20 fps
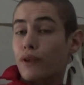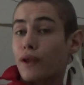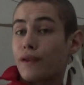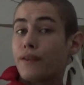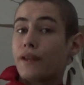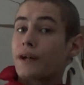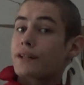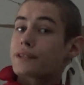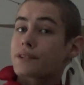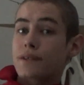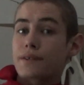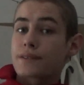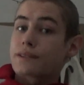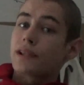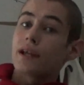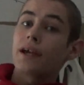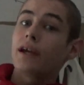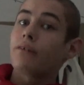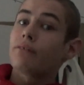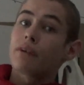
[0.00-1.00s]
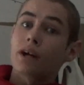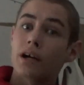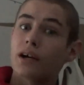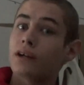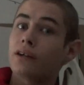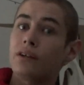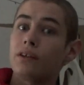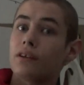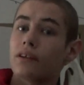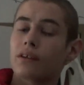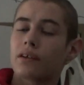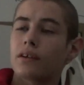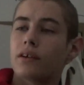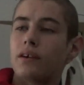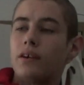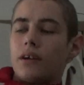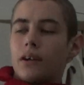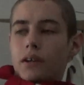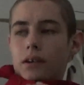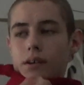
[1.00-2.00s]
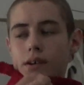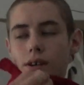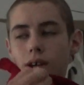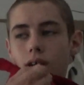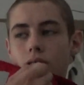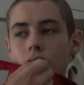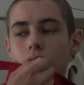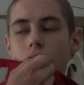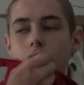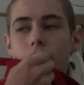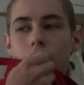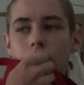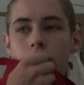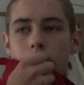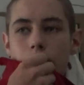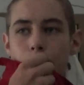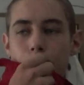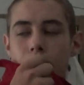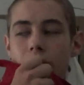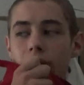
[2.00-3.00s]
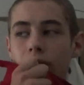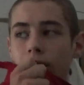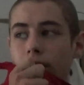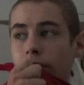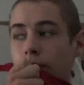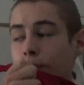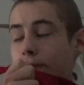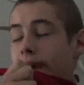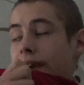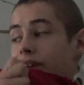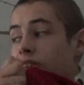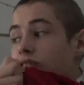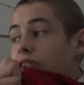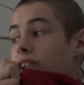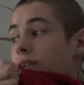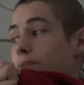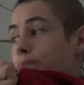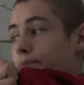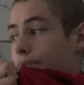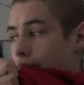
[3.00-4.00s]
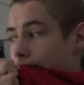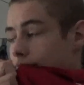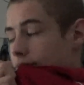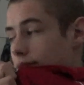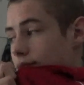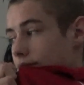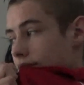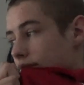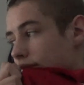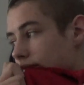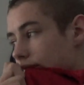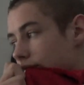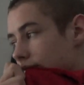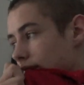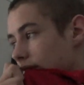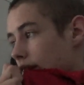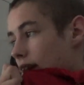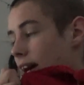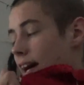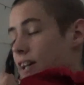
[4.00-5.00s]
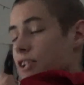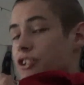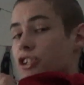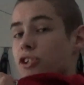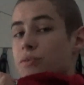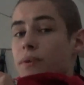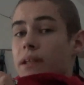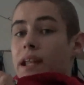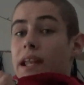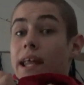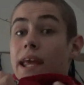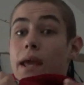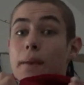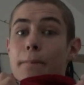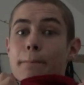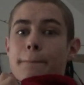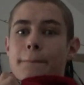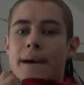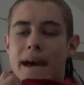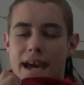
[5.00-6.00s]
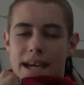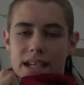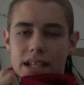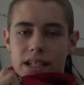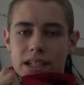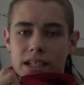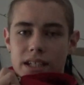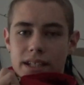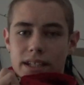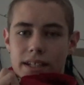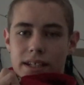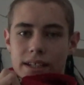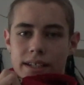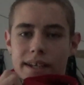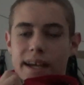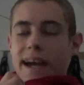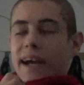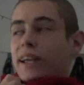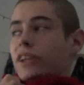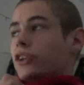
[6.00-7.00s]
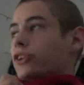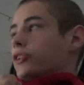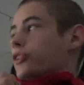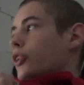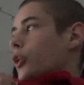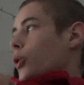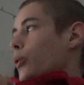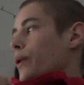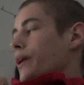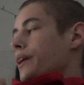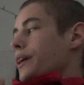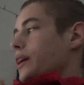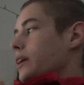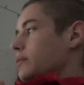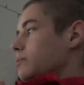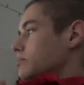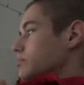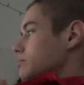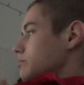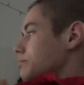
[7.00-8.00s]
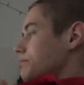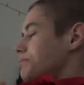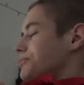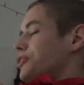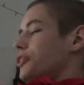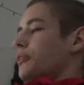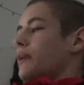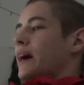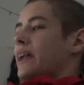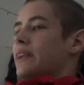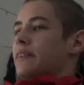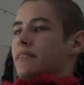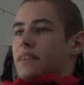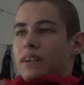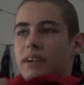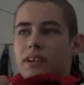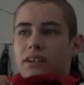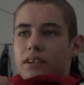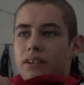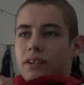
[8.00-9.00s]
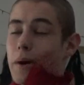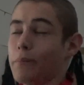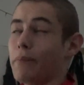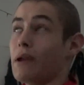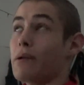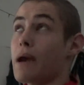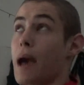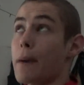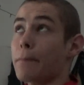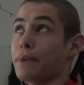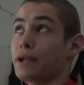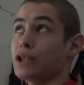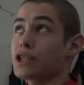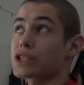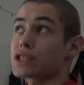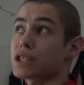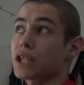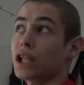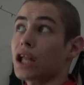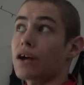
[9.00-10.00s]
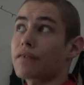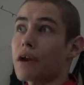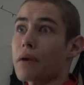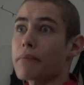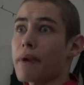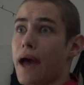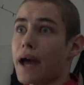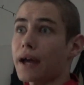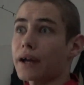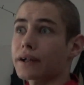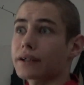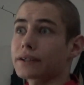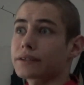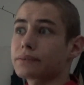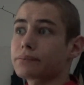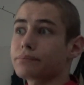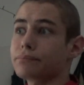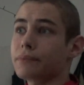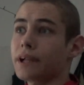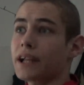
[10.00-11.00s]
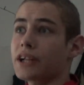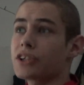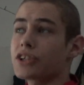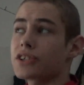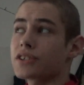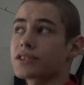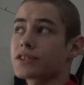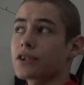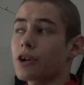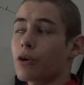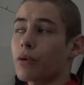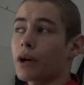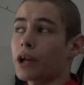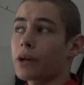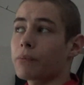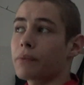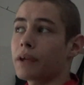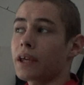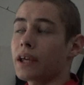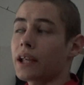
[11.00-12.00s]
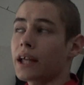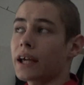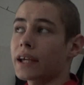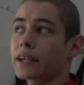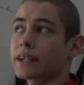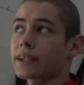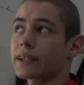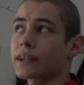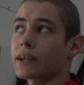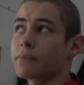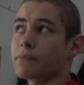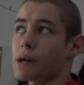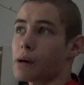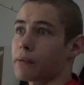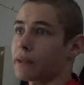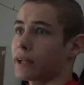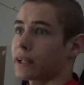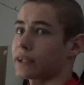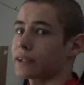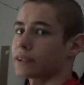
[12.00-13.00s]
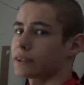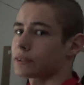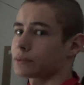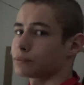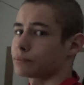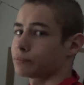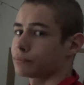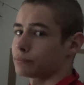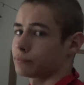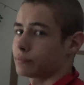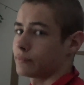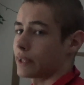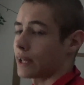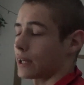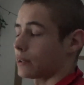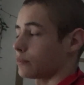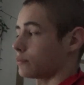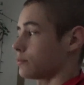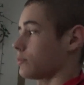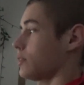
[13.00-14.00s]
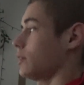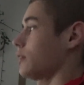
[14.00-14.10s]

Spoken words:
Not so slay, right? Oh my god, I'm actually pissed. I just want to lay in bed. I don't want to do anything. But I'm happy to see Laura back. But I just don't want to be like in public now.